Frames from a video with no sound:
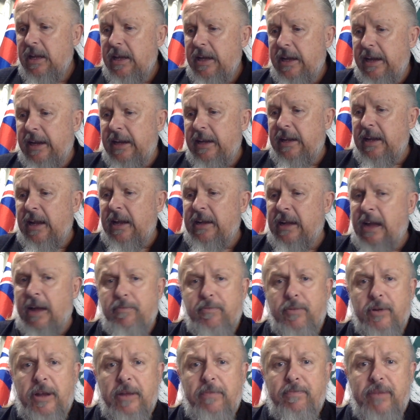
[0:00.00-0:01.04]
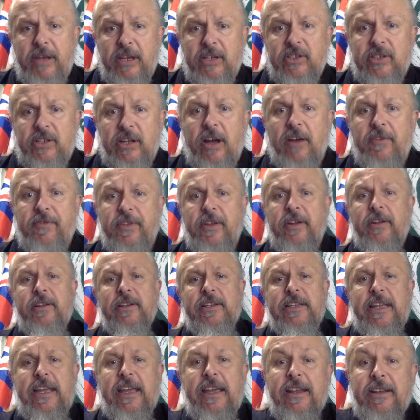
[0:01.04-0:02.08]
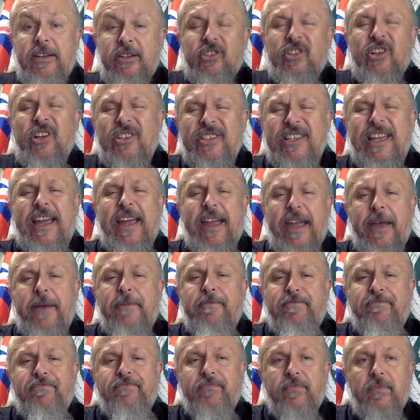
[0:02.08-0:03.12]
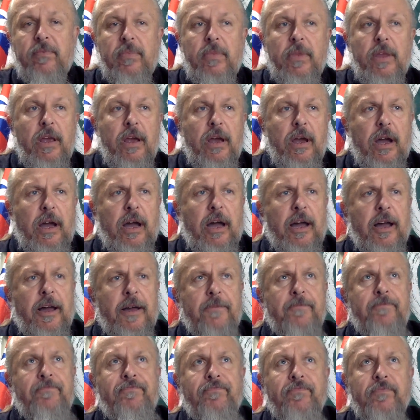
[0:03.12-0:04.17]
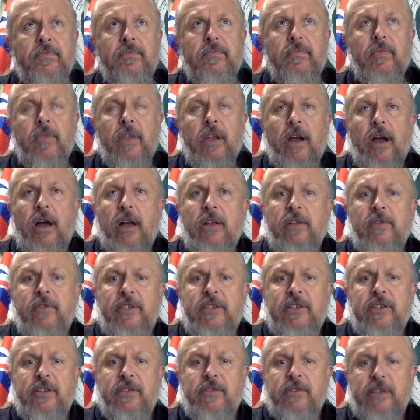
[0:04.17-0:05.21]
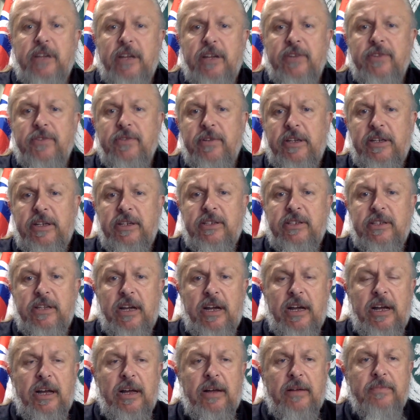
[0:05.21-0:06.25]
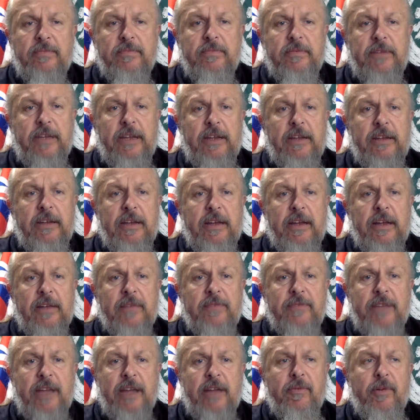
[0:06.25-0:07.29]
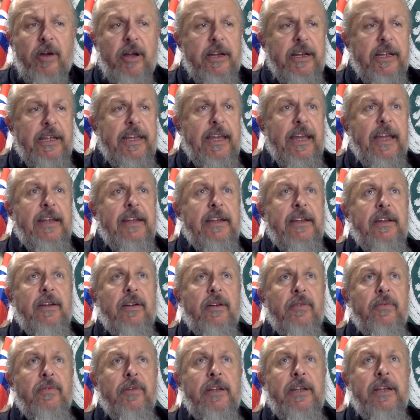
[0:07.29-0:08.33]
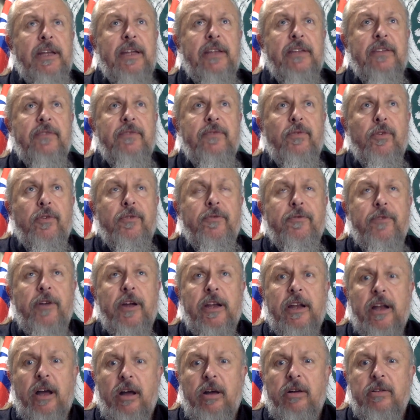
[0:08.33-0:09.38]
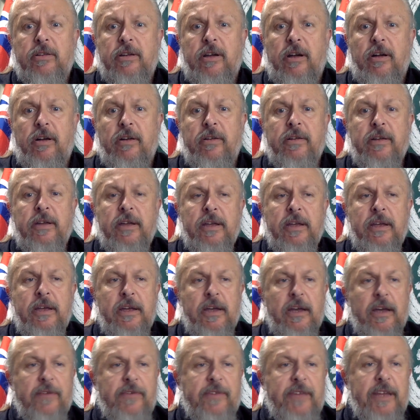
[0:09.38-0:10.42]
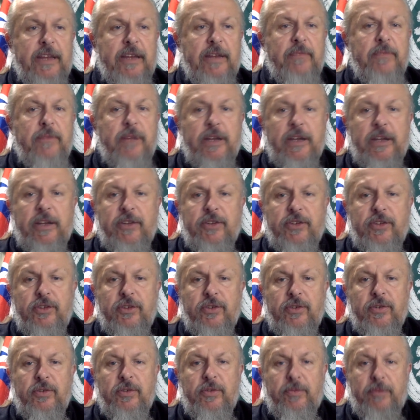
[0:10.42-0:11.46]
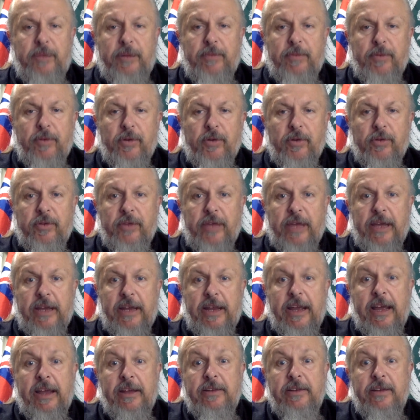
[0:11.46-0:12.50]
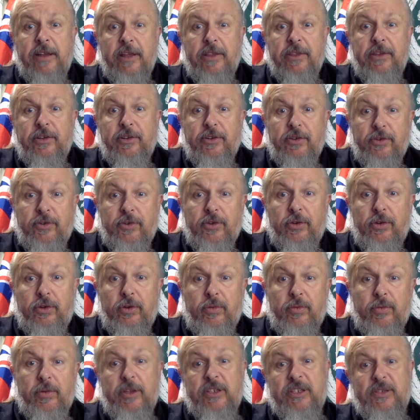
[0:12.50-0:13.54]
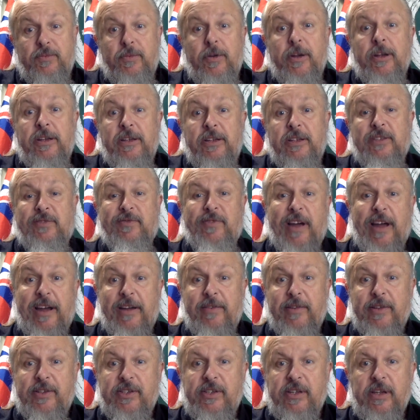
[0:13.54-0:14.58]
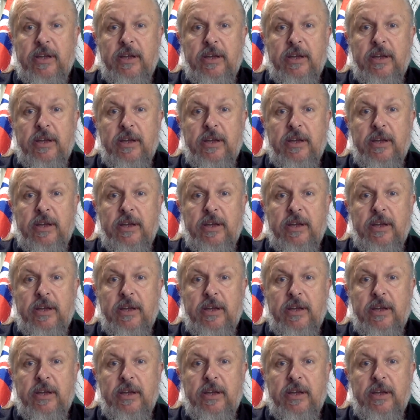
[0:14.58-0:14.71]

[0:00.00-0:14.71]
And I got pretty pissed off there at the end. It's because I am. All of these other countries Taiwan and Canada are really at the forefront, Hong Kong, of getting money to the people that had nothing to do with spreading this virus.